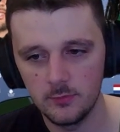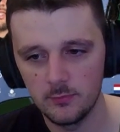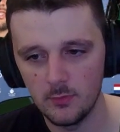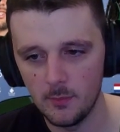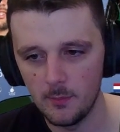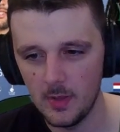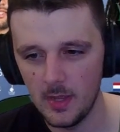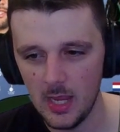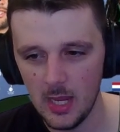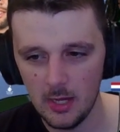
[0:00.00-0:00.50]

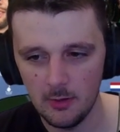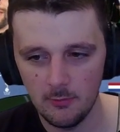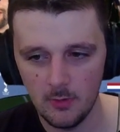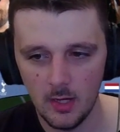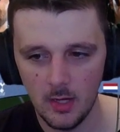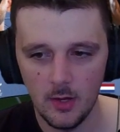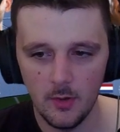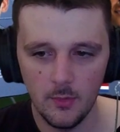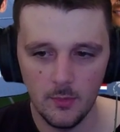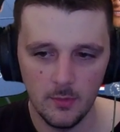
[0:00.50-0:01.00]

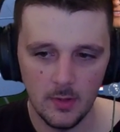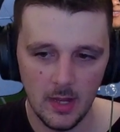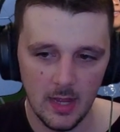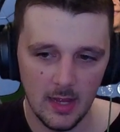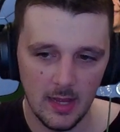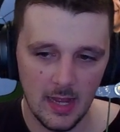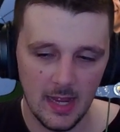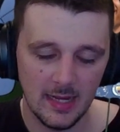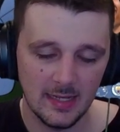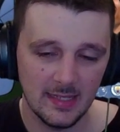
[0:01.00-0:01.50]
Romero,
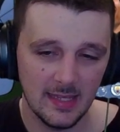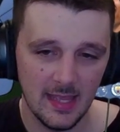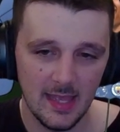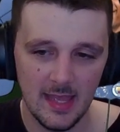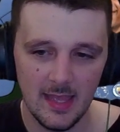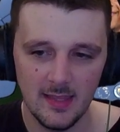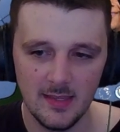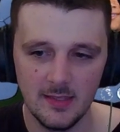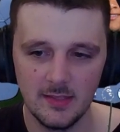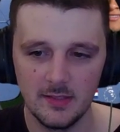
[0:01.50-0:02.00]

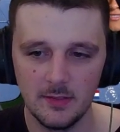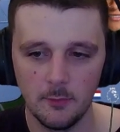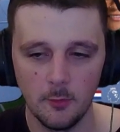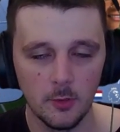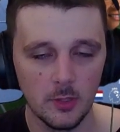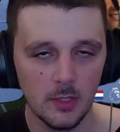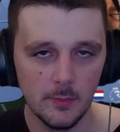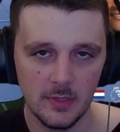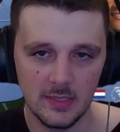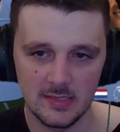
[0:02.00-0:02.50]
Ake, they're
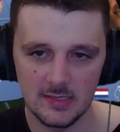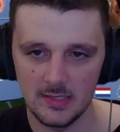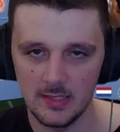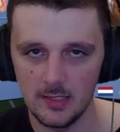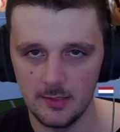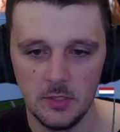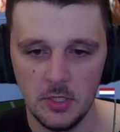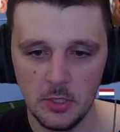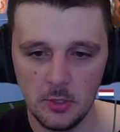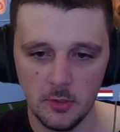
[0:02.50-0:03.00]
all a bit
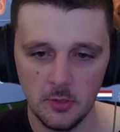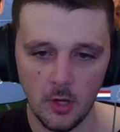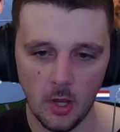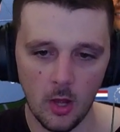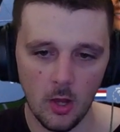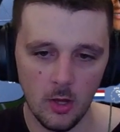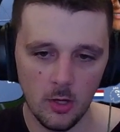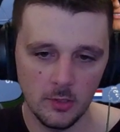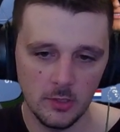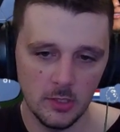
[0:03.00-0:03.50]
slow. You could
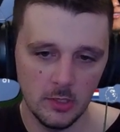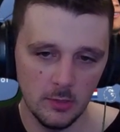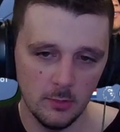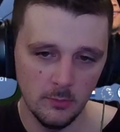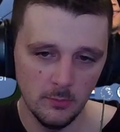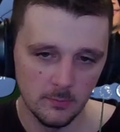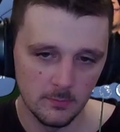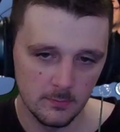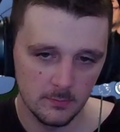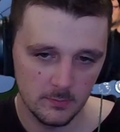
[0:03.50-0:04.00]

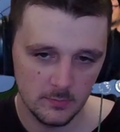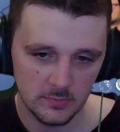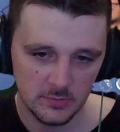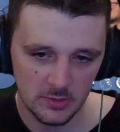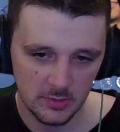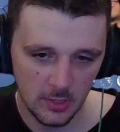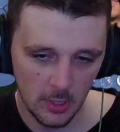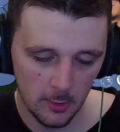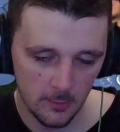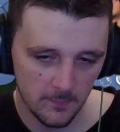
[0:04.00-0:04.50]
argue
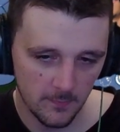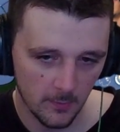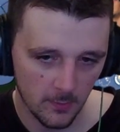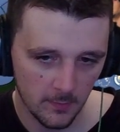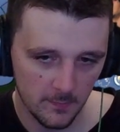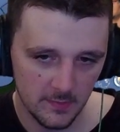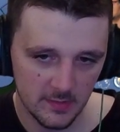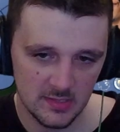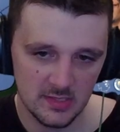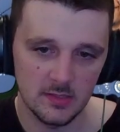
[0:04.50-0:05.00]
to go
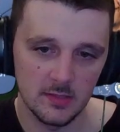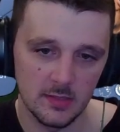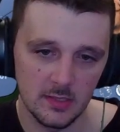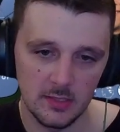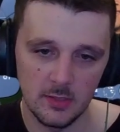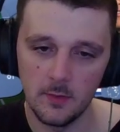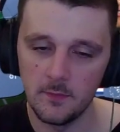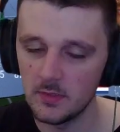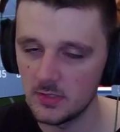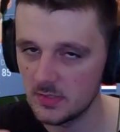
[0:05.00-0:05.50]
for
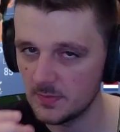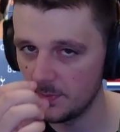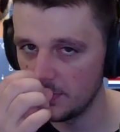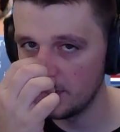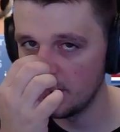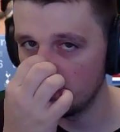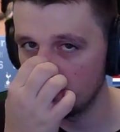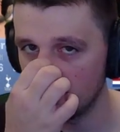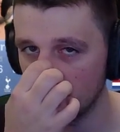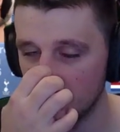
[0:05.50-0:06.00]
the other
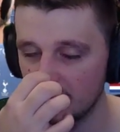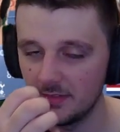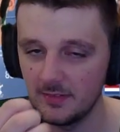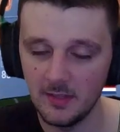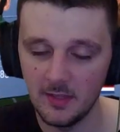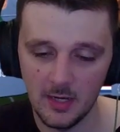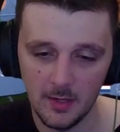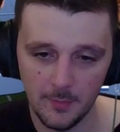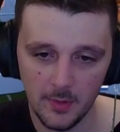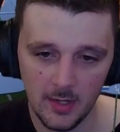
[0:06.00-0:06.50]
Spurs
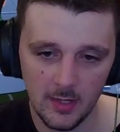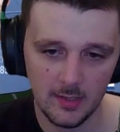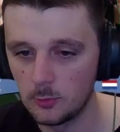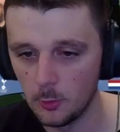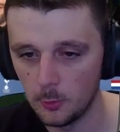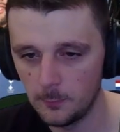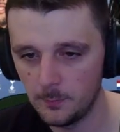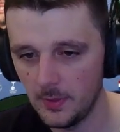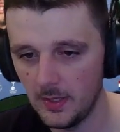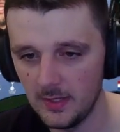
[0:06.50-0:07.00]
centre-back.
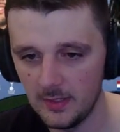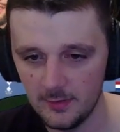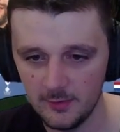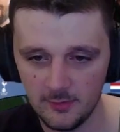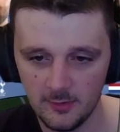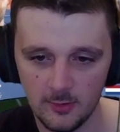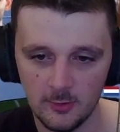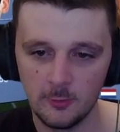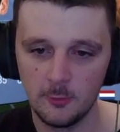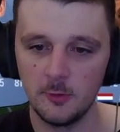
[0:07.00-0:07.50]
Good
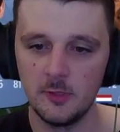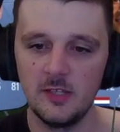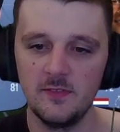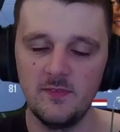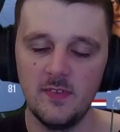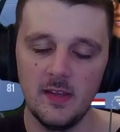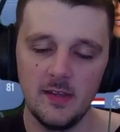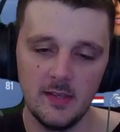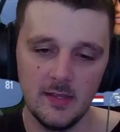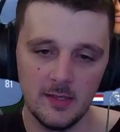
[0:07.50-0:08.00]
pace, good
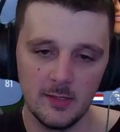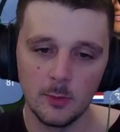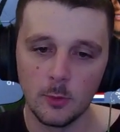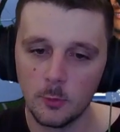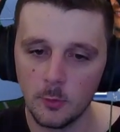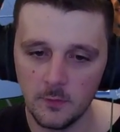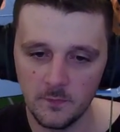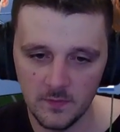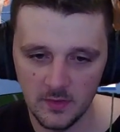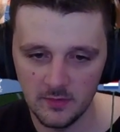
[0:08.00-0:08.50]
defending,
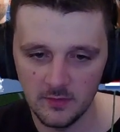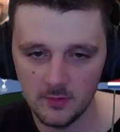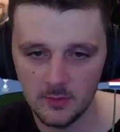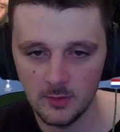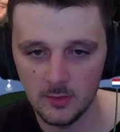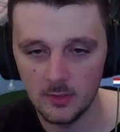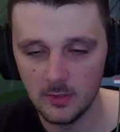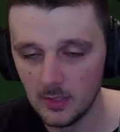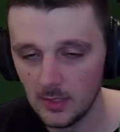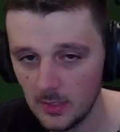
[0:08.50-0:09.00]
good
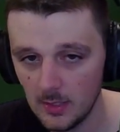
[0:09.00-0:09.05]
physical.